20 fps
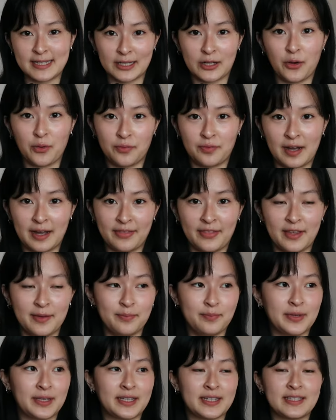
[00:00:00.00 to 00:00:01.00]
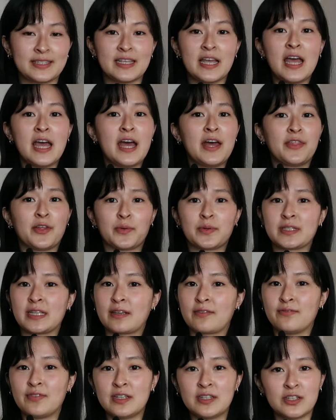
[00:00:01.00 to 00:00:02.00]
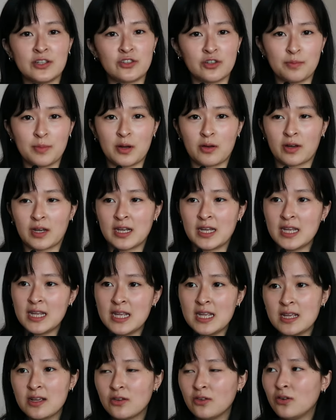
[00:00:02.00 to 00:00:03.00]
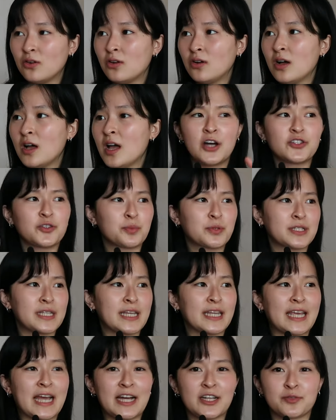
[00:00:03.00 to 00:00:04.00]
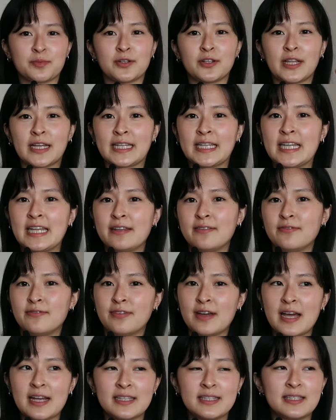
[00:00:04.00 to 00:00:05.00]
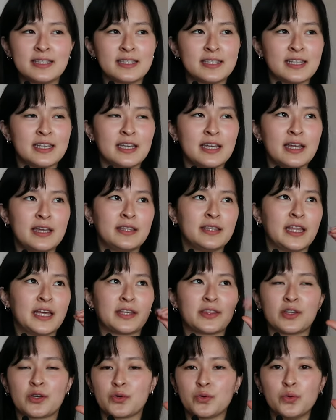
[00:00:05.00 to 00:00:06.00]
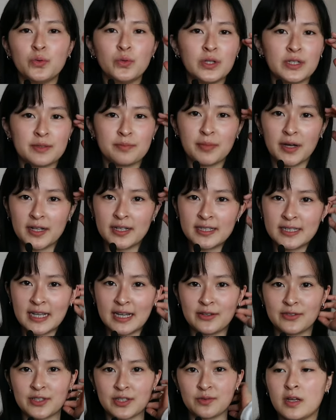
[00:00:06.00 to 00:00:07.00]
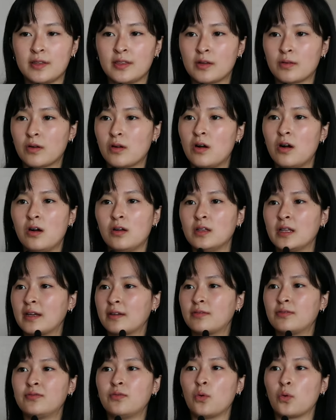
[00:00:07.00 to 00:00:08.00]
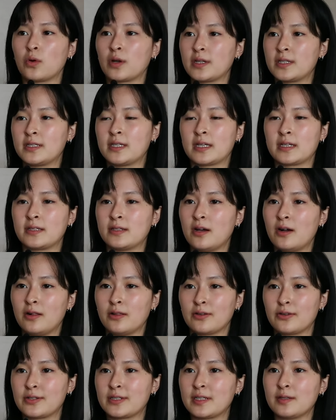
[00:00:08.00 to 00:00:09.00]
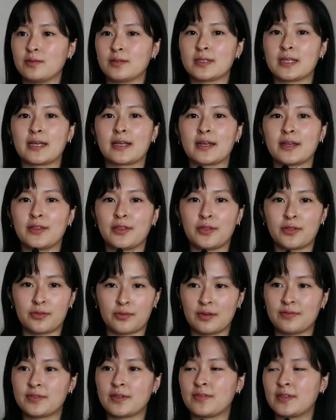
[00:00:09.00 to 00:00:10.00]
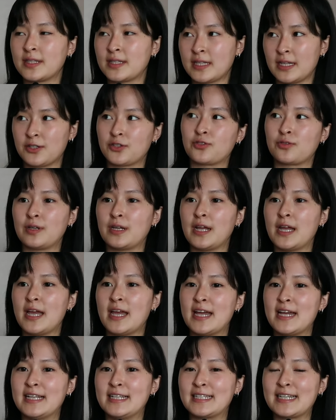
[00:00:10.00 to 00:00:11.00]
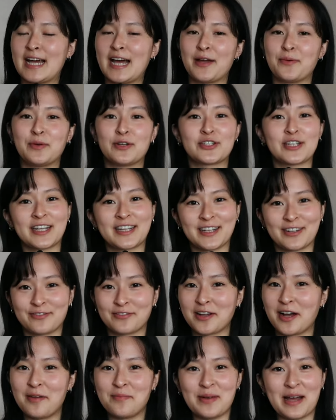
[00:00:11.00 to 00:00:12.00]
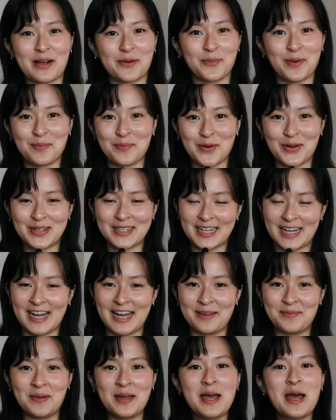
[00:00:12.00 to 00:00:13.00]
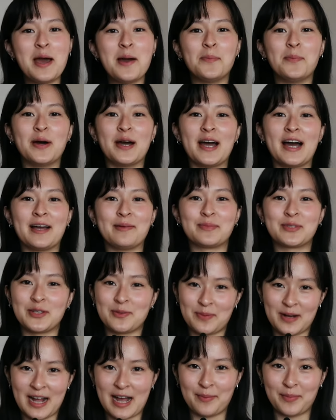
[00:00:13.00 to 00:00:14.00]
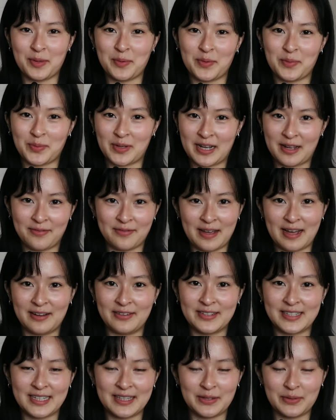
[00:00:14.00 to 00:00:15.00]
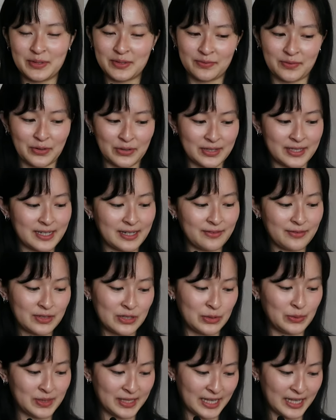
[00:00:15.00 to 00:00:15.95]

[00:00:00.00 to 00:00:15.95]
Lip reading: to go find them because there was like vintage American Eagle, 100% cashmere like knit vests and like the coolest button downs, and they were all like $4 to $6. It was like the thrift of the century, and I wish I could have gone back one more time, but I'm super happy with what I found in those first 2